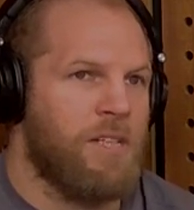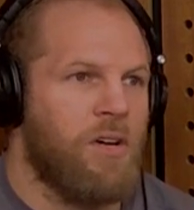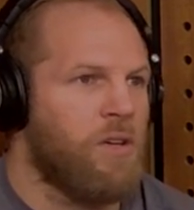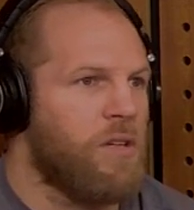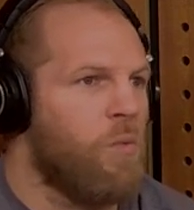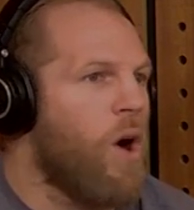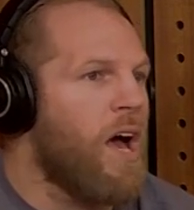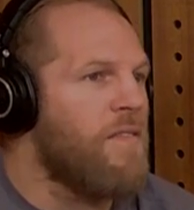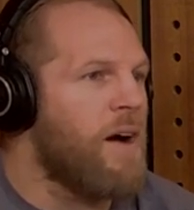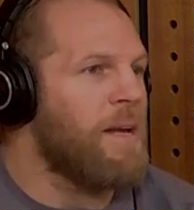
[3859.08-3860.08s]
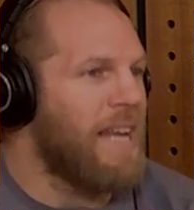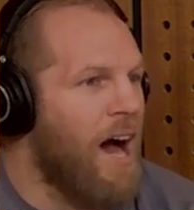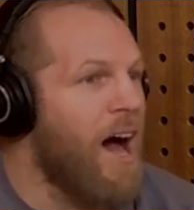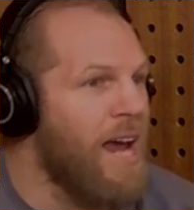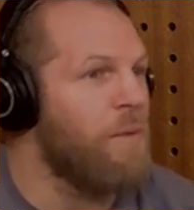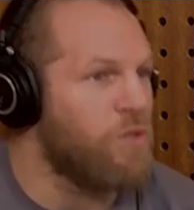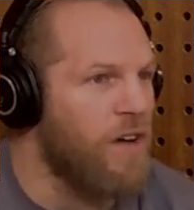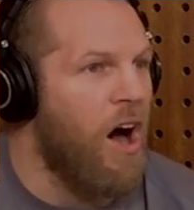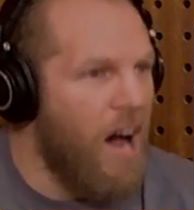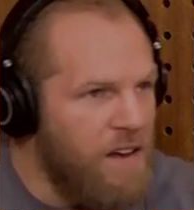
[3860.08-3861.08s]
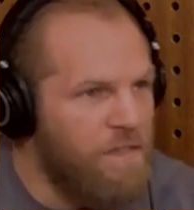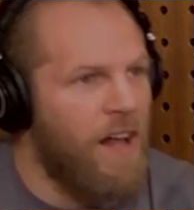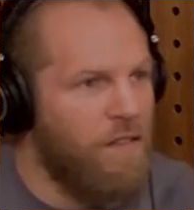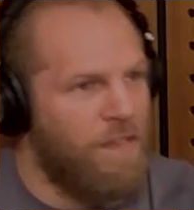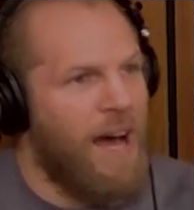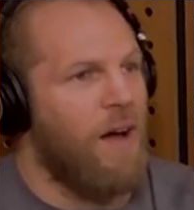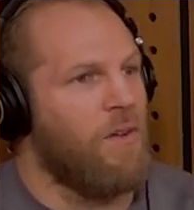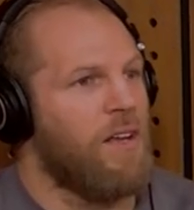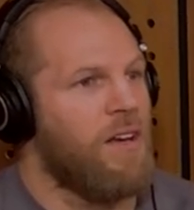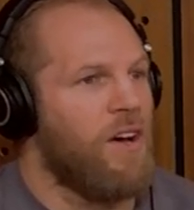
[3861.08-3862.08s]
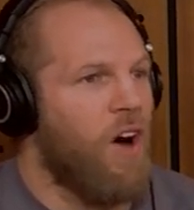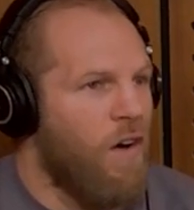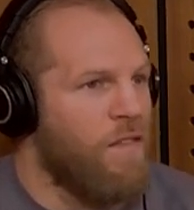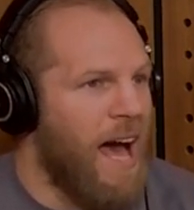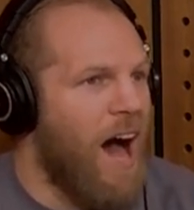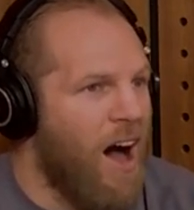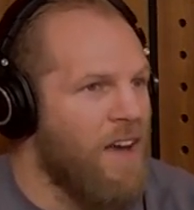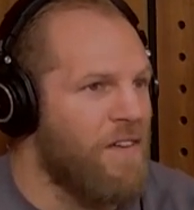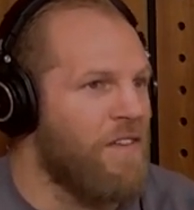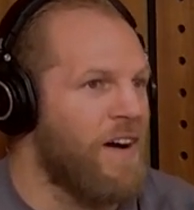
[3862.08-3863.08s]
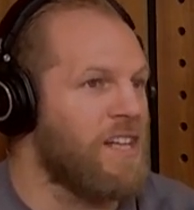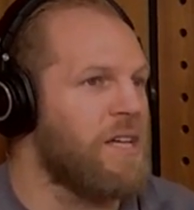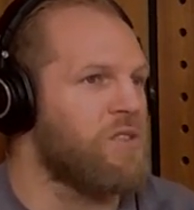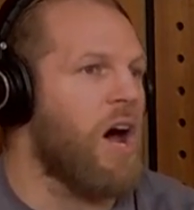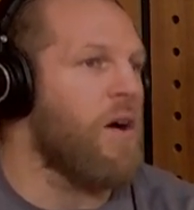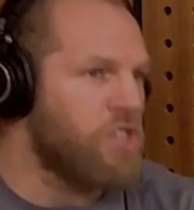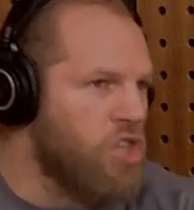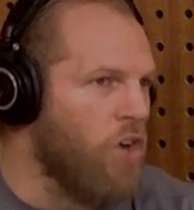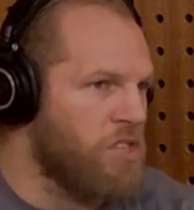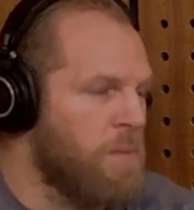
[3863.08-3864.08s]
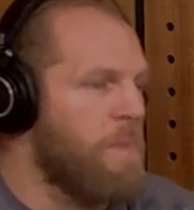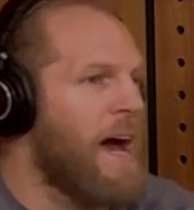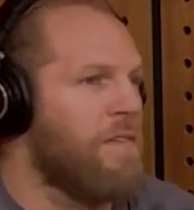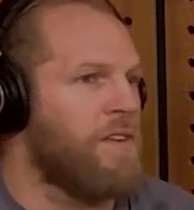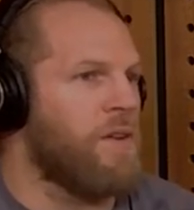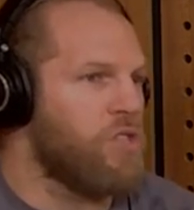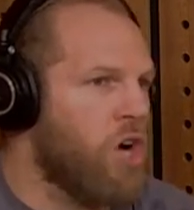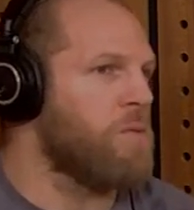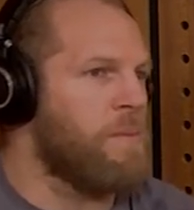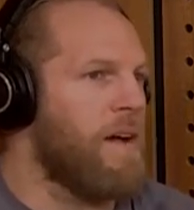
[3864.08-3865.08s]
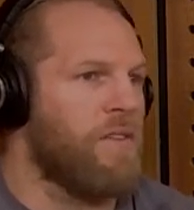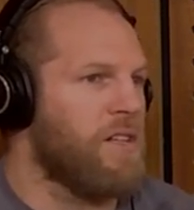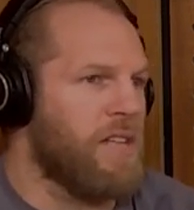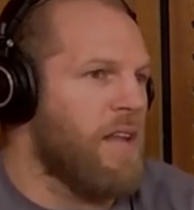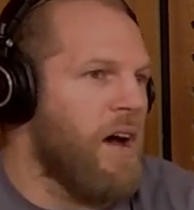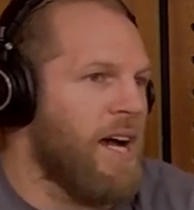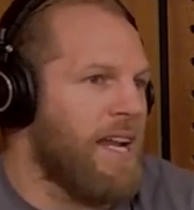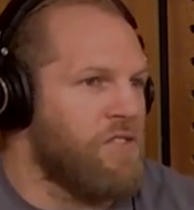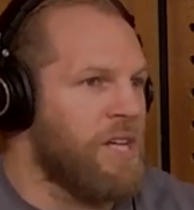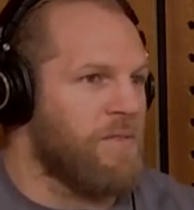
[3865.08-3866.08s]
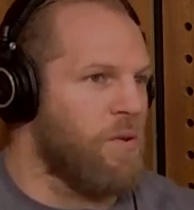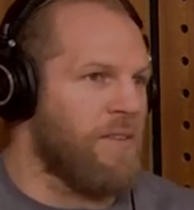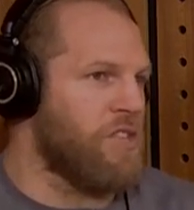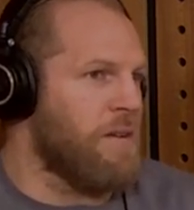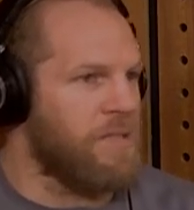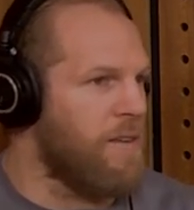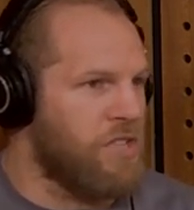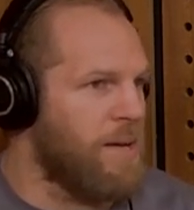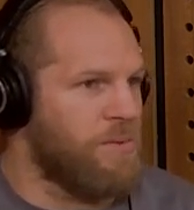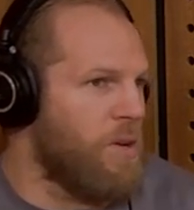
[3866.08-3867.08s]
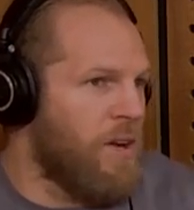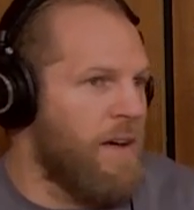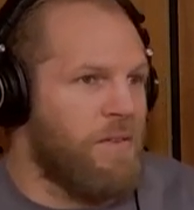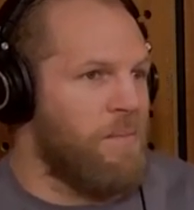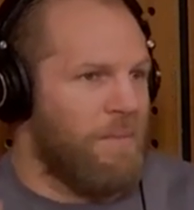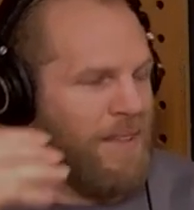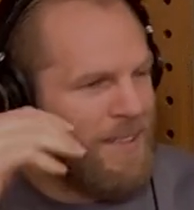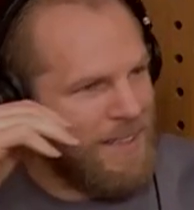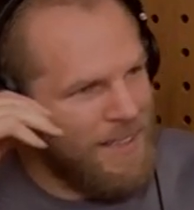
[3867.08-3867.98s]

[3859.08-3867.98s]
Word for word: oh my god, why have I been? I fell foul of that. I felt fat because I was like, oh, it's got to be bad for you. It's got to be bad for you. And I was like, no, I can have chips. I want to have chips. I'll have chips. Why not have them?